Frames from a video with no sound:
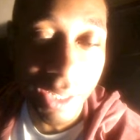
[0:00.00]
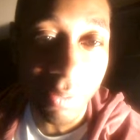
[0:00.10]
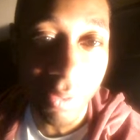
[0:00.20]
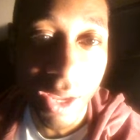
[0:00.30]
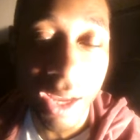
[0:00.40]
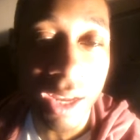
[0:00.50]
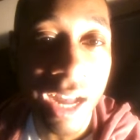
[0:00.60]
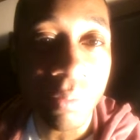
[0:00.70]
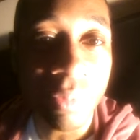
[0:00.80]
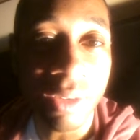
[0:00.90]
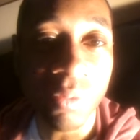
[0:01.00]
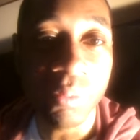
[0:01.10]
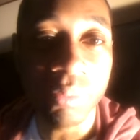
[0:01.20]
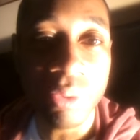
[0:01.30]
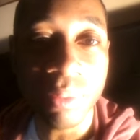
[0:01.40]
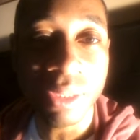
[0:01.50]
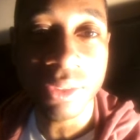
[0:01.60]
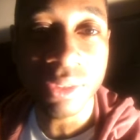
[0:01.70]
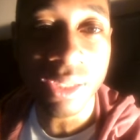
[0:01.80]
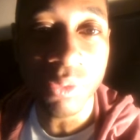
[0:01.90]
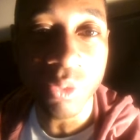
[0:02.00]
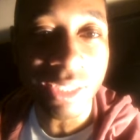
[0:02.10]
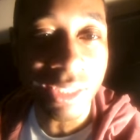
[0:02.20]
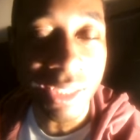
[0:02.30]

I just be in a comment, probably in